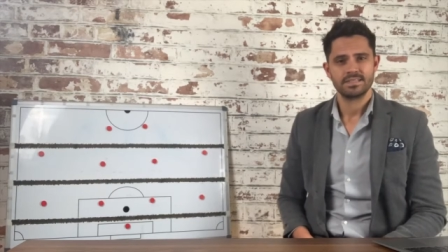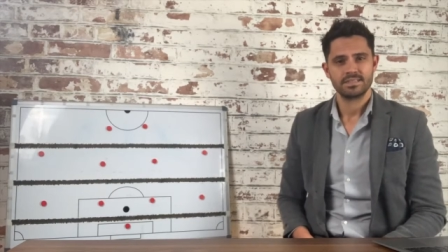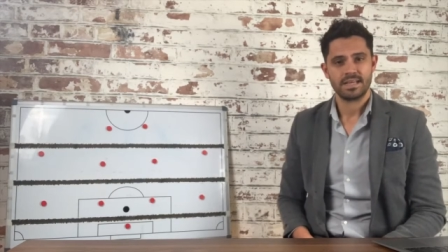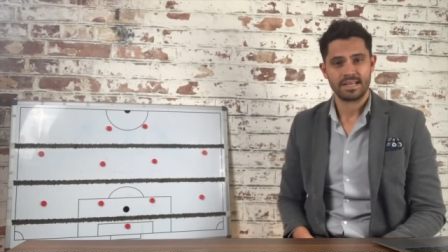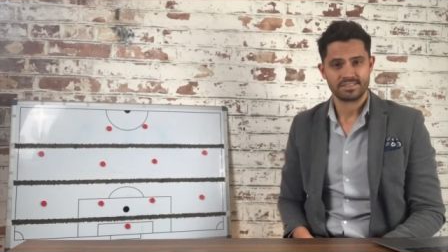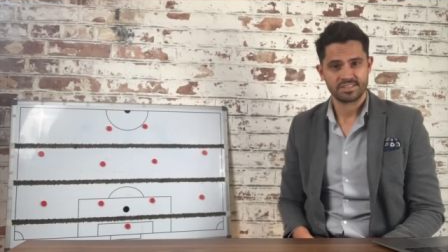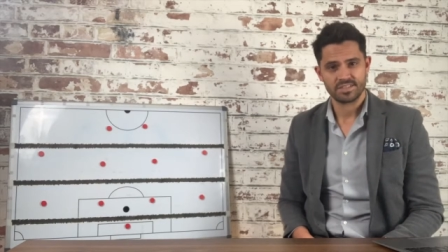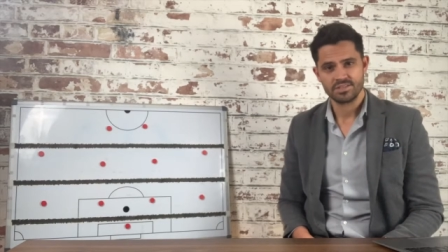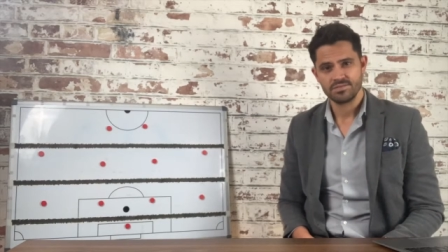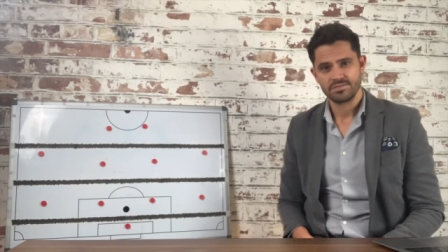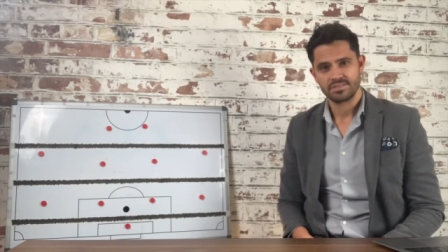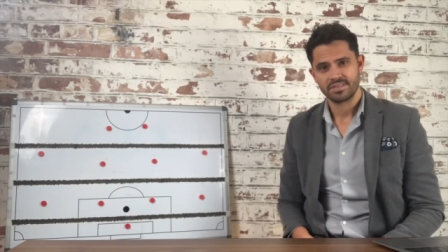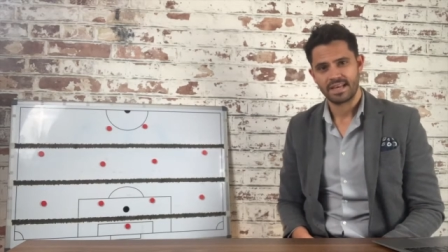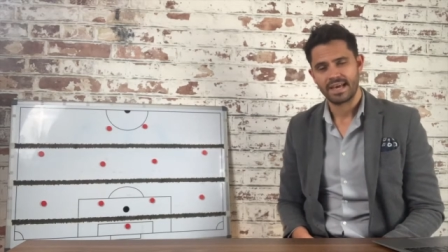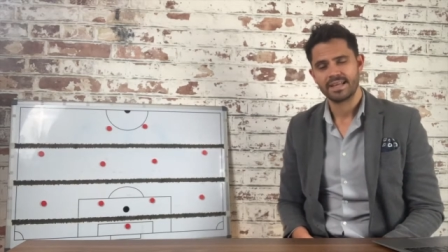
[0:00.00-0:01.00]

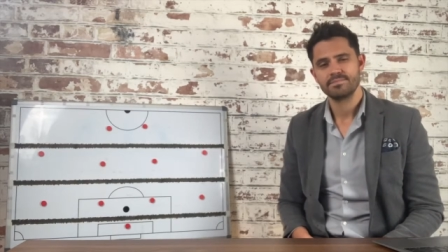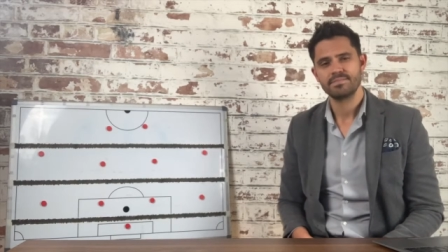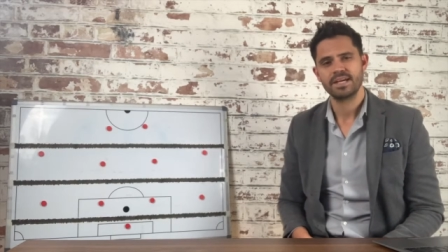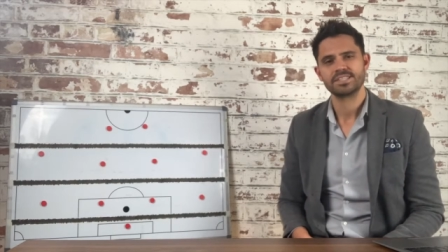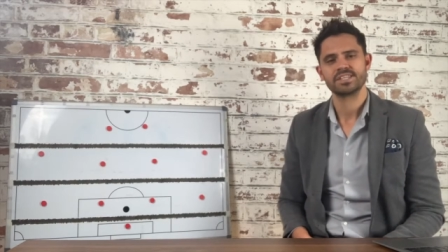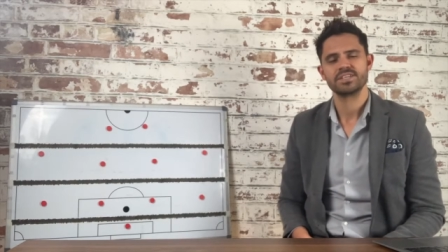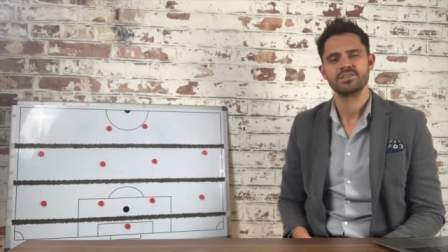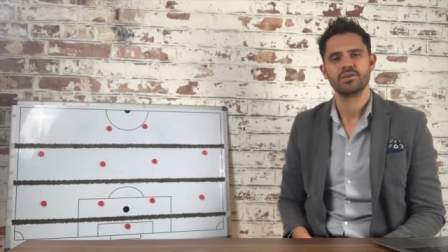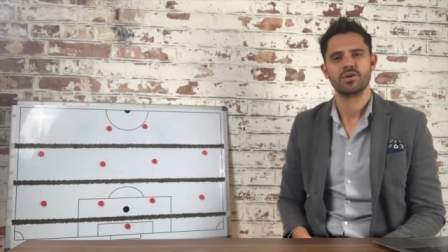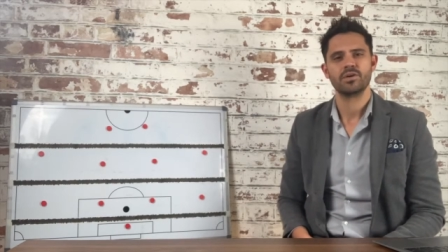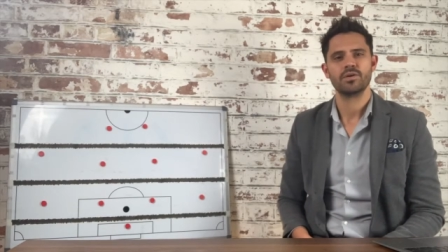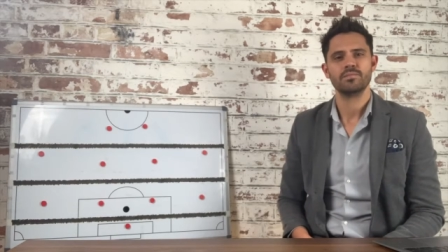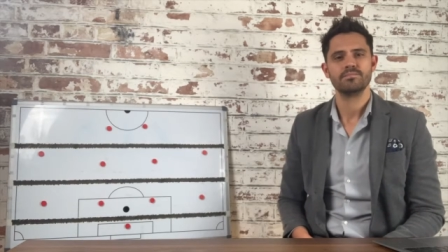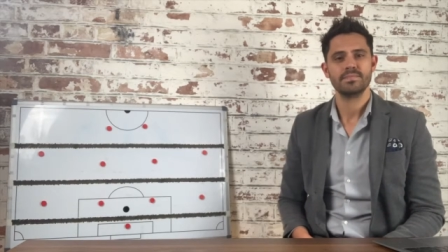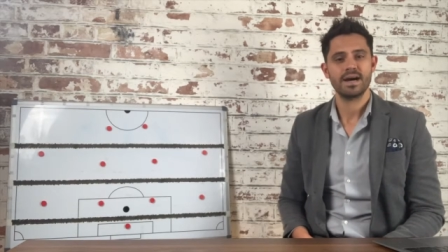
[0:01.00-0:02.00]
execute and measure
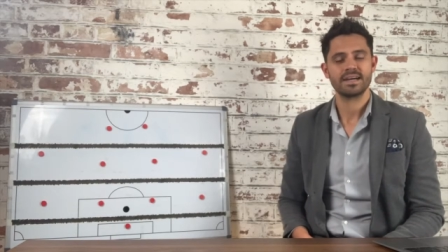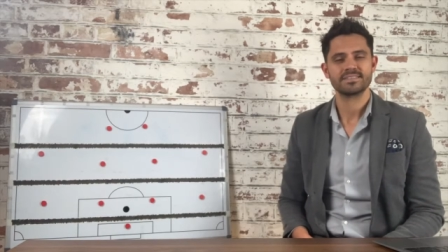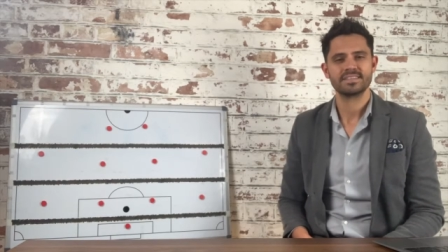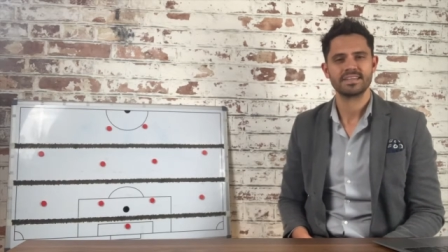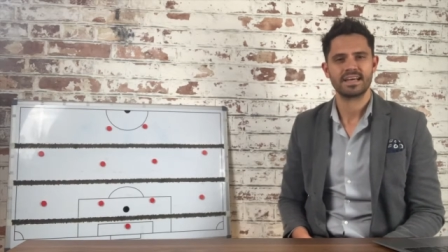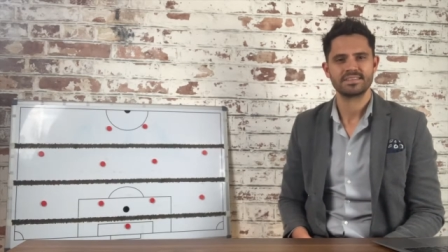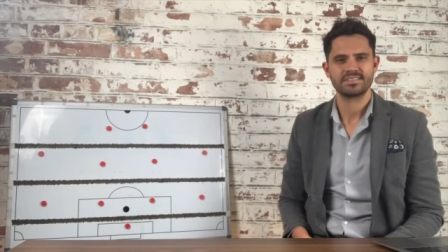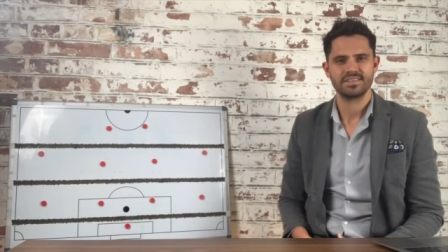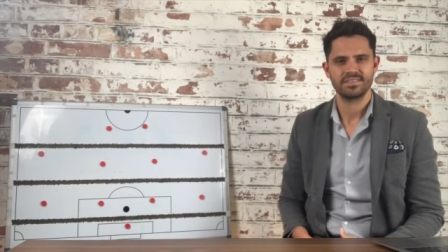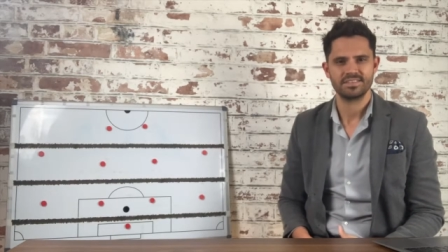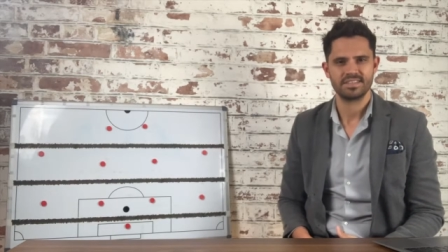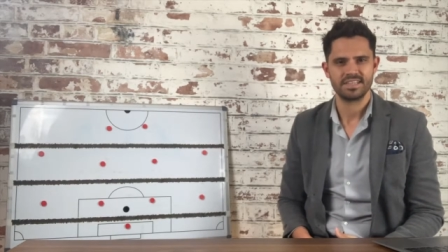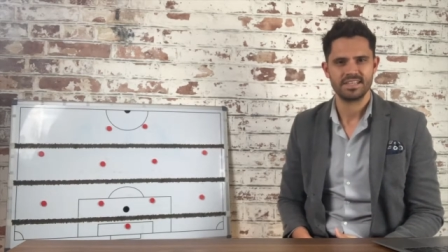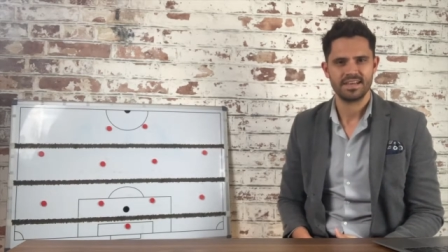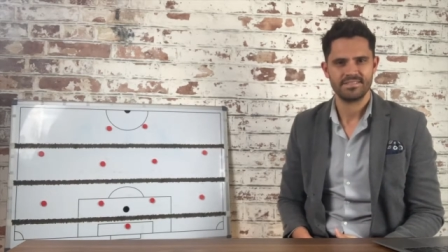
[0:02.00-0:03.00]
your marketing
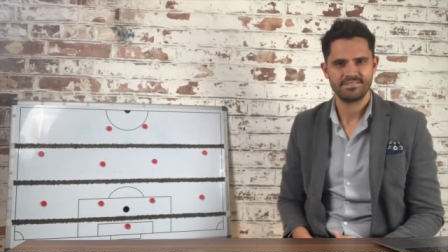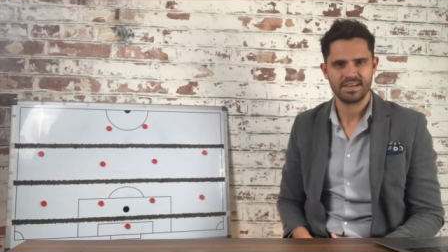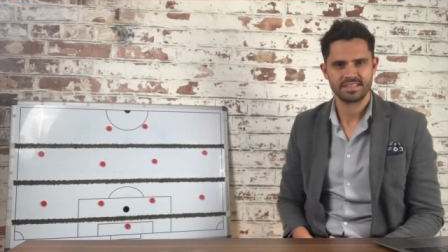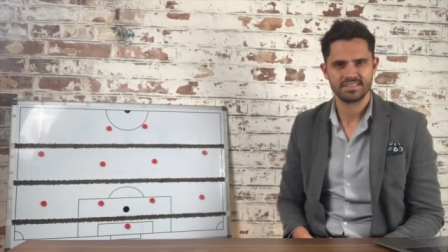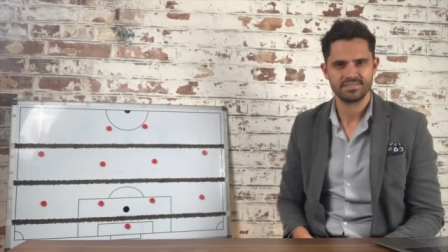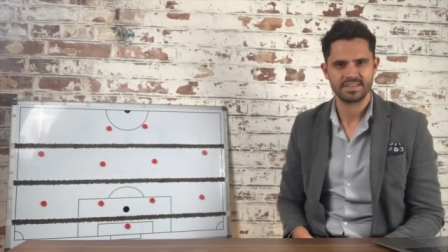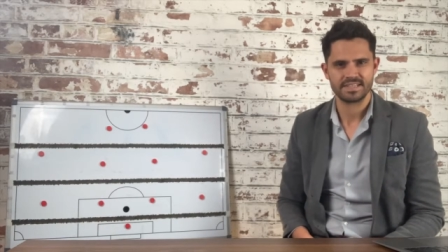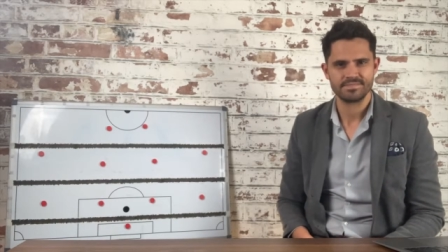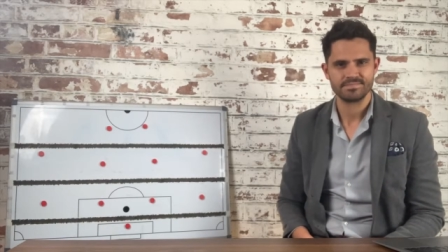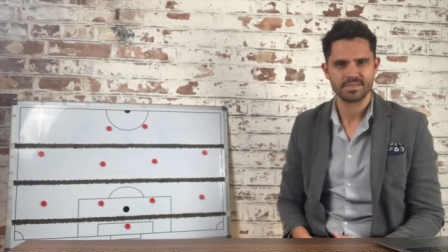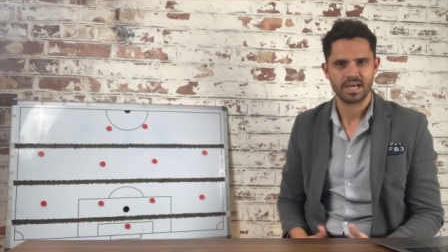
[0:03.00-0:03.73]
activity effectively.